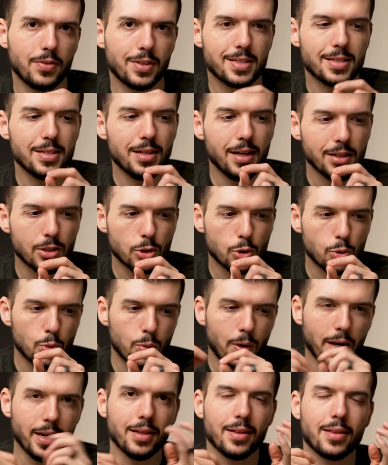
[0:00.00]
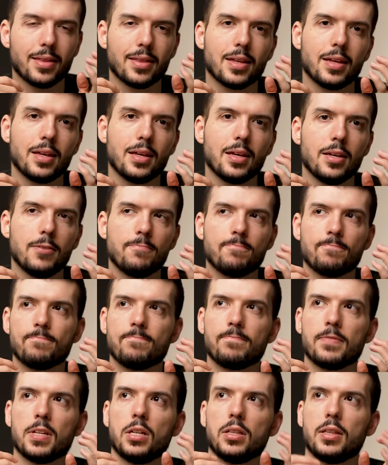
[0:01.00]
It's not quite the
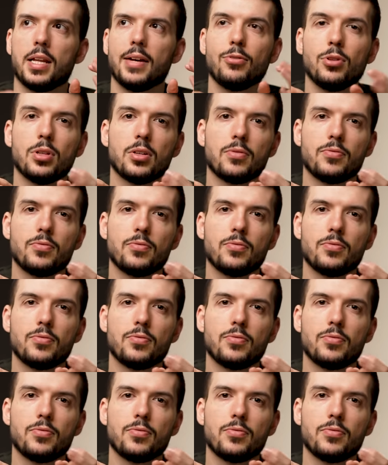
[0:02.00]
level